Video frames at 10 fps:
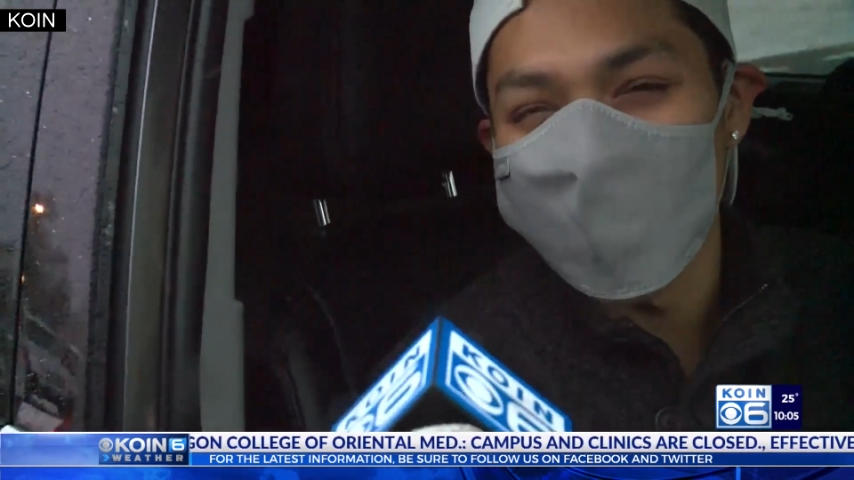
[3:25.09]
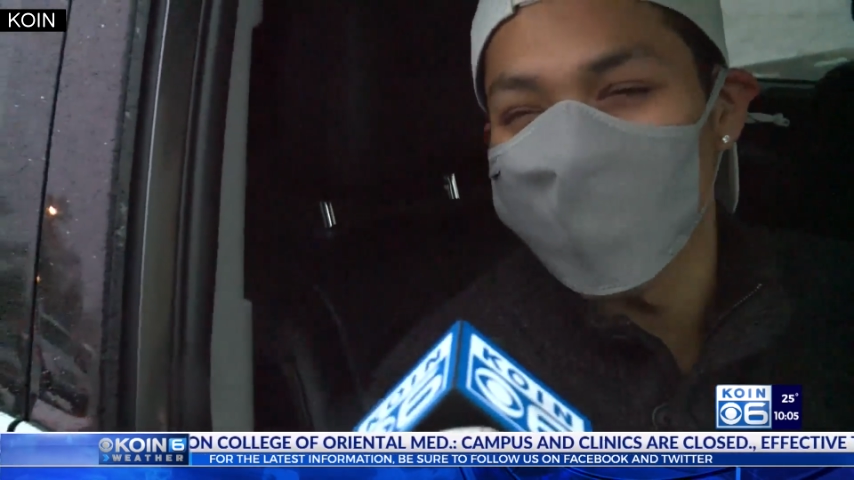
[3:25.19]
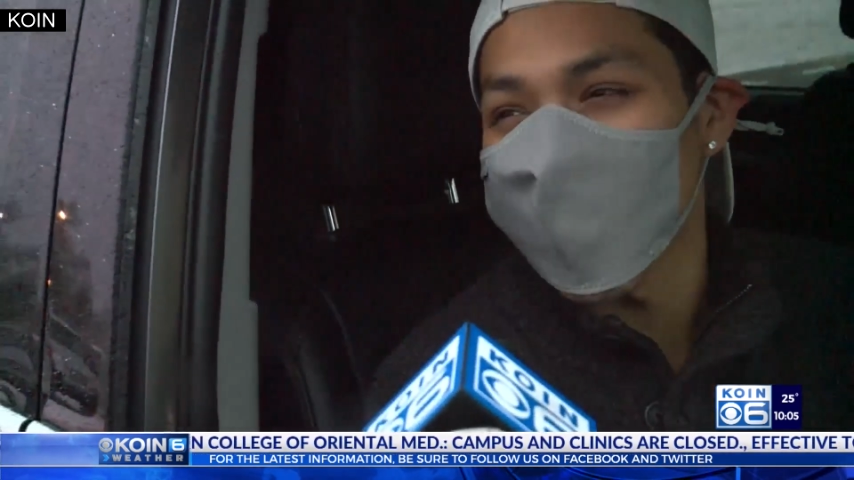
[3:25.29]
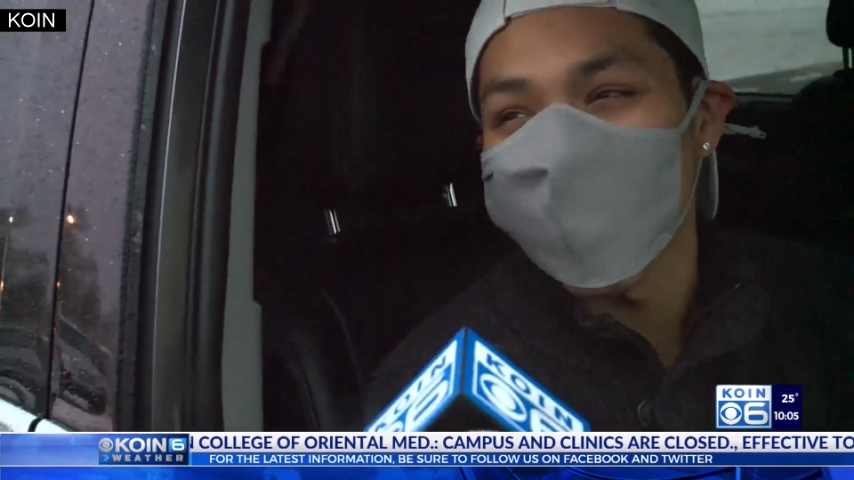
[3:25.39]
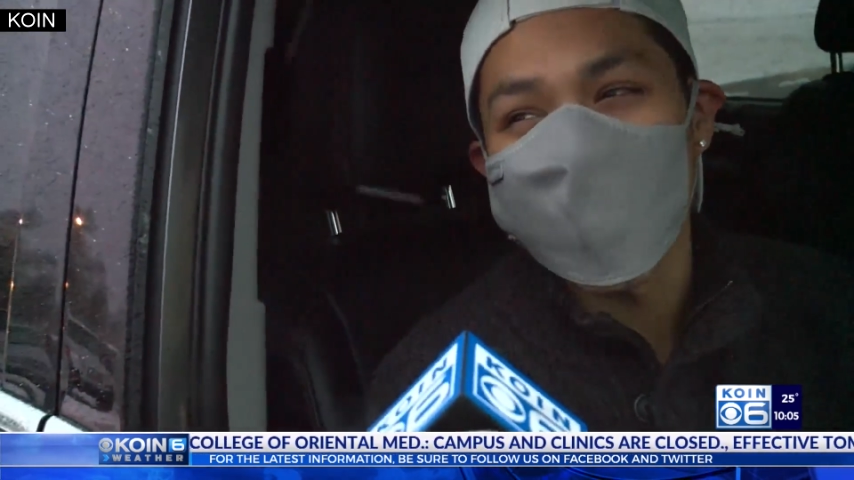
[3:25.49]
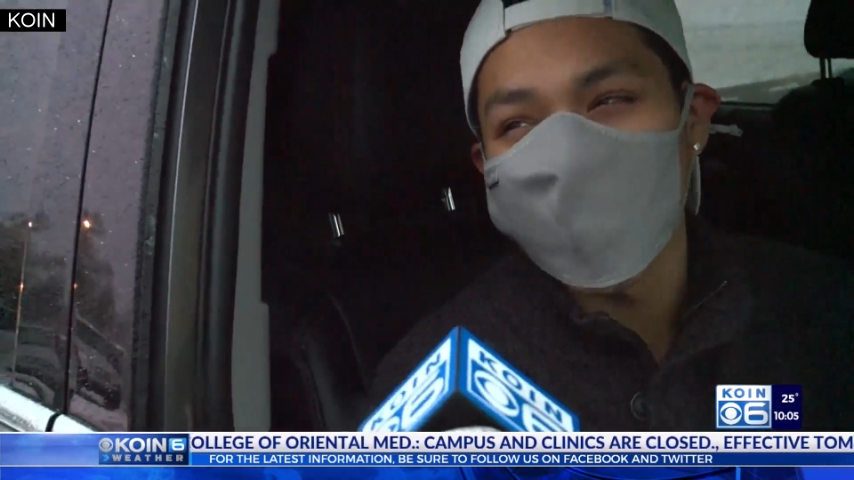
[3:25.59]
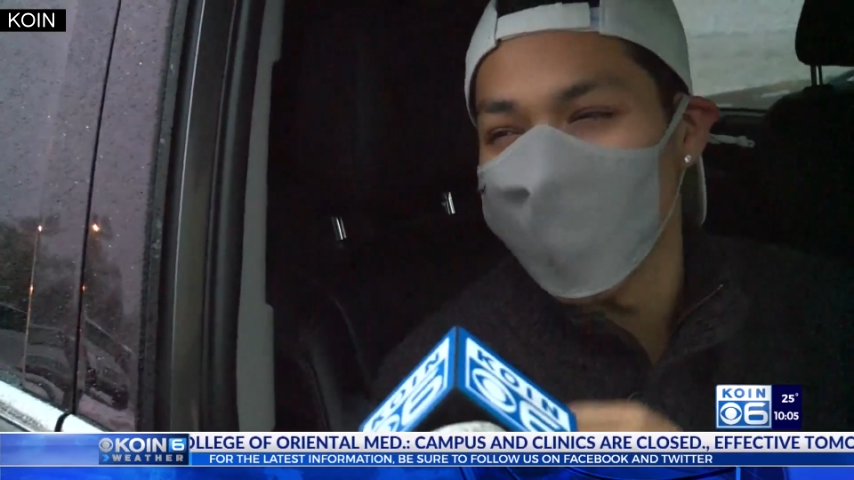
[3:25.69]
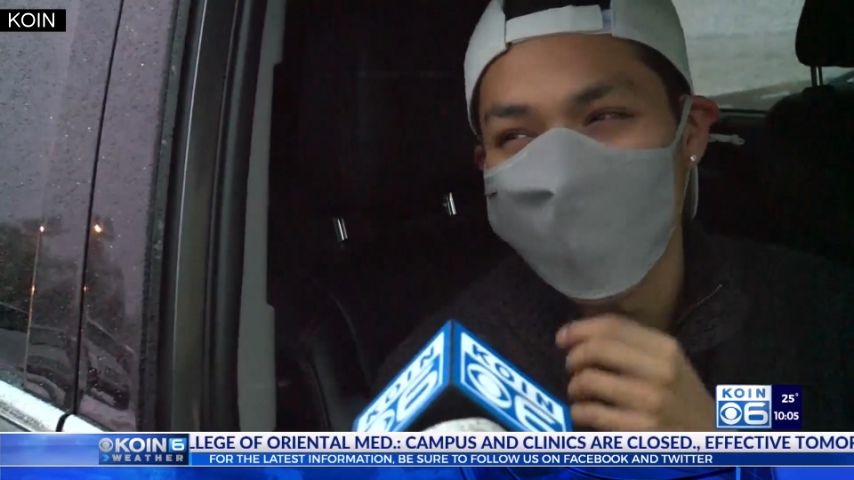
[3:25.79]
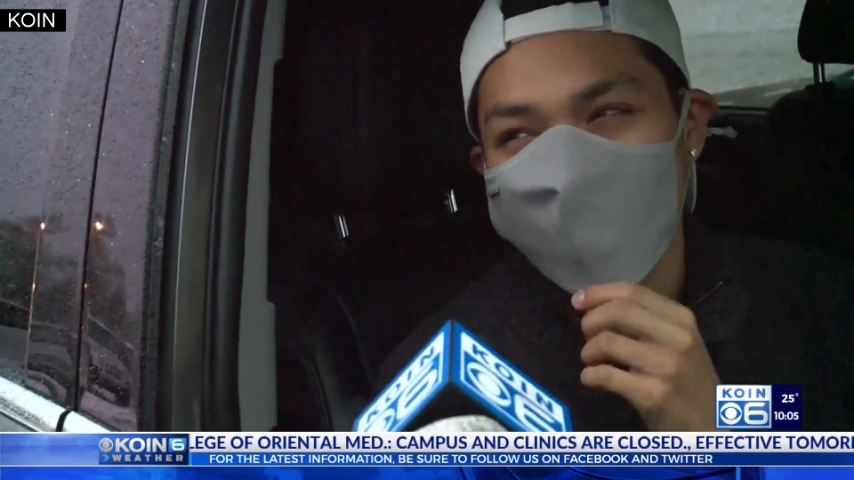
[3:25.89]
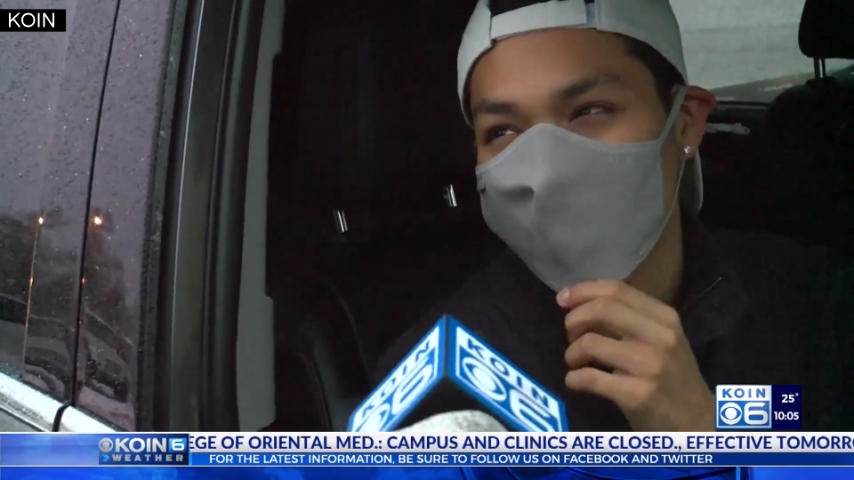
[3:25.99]
bad. I
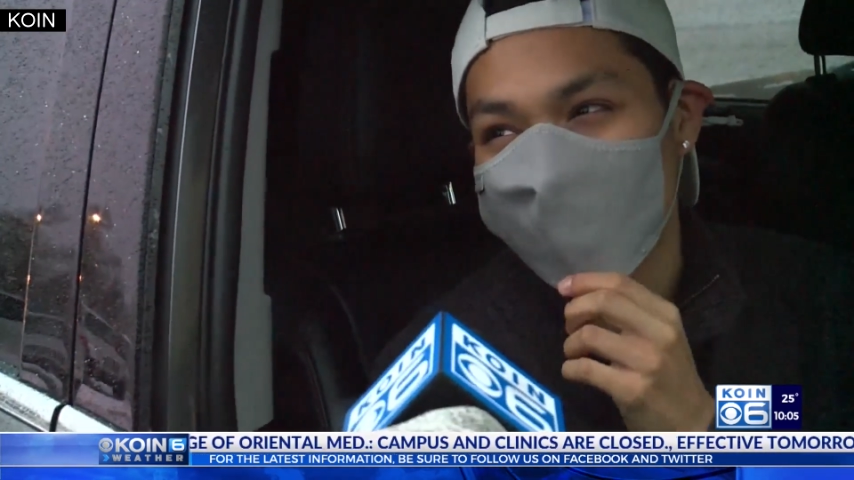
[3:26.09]
recommend nobody